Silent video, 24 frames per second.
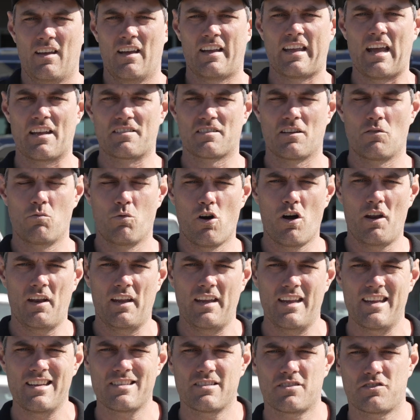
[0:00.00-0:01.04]
Okay, so what
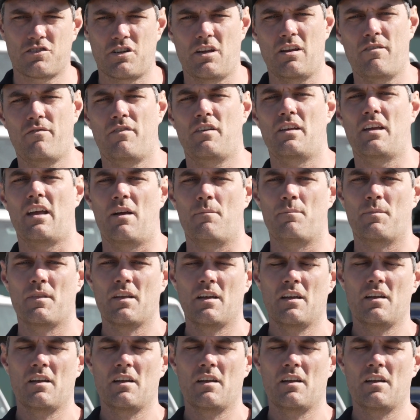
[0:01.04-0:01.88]
is GVM?